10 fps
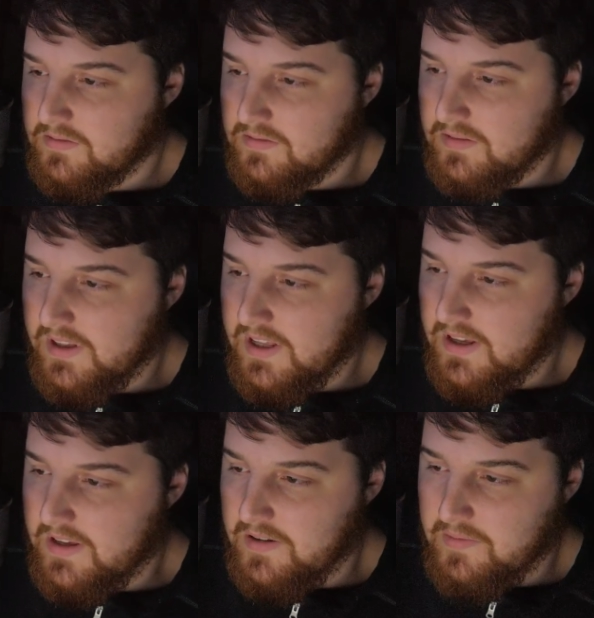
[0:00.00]

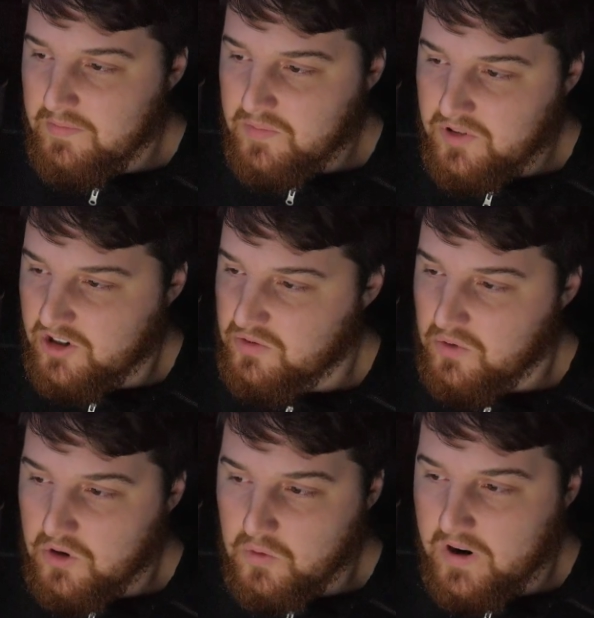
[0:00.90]
the sexual
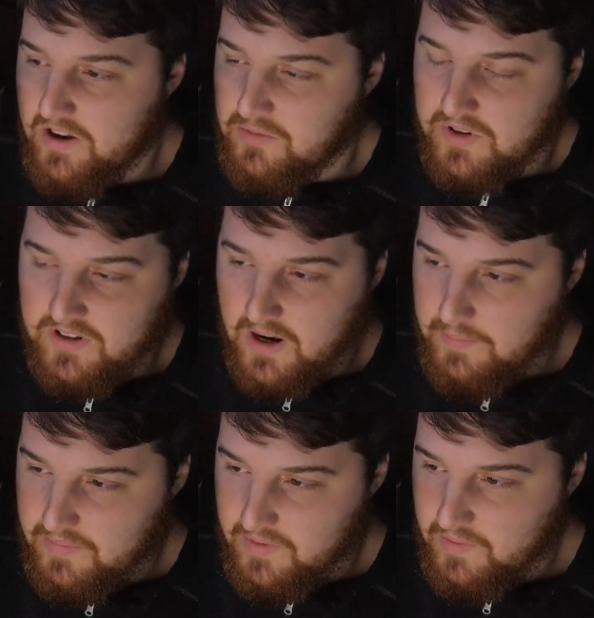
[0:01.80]
harassment
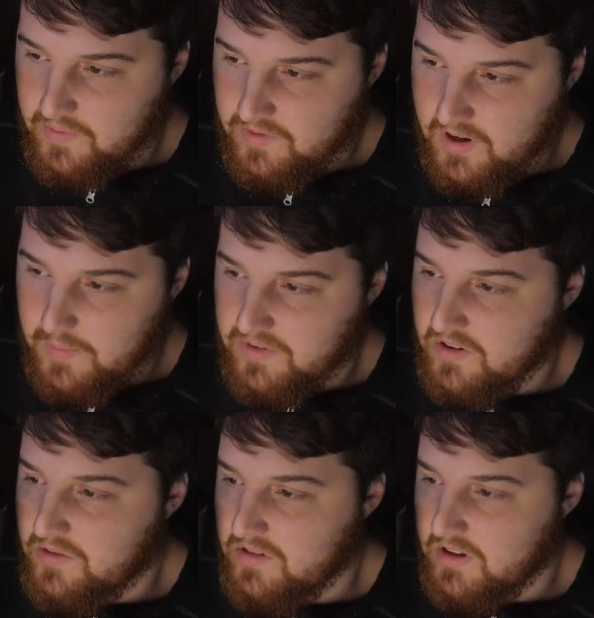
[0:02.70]
types that
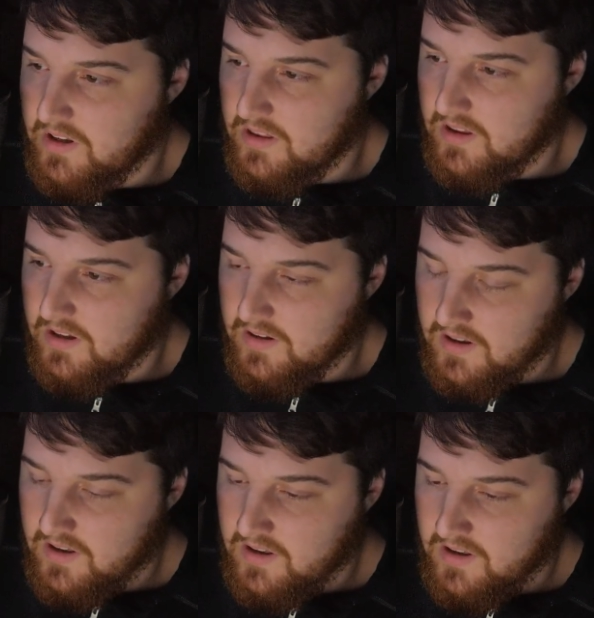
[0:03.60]
you see, the
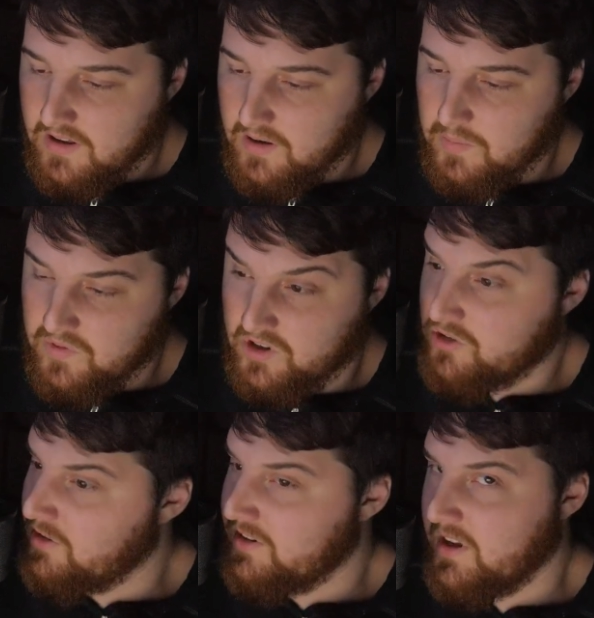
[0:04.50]

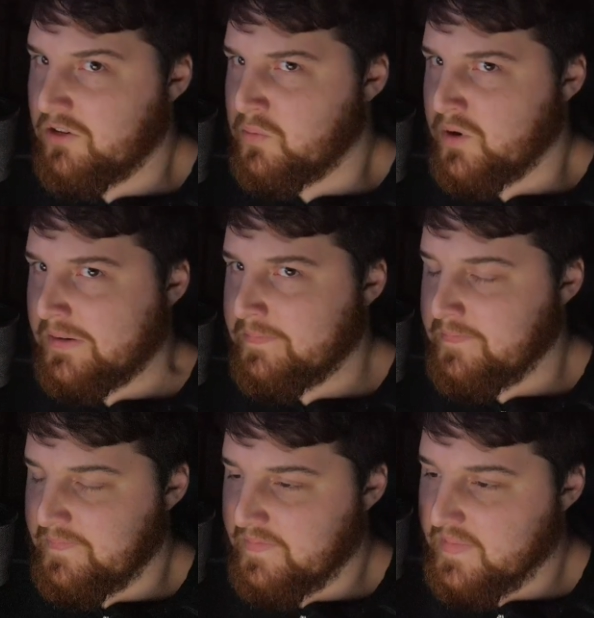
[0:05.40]
sexually desperate,
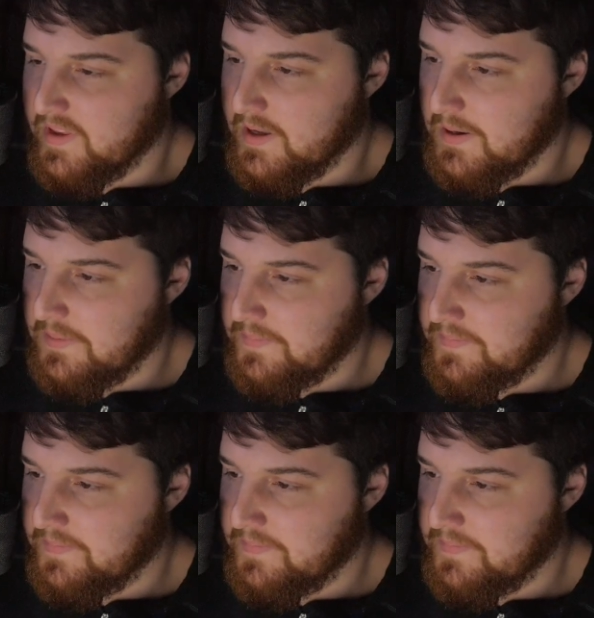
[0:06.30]
the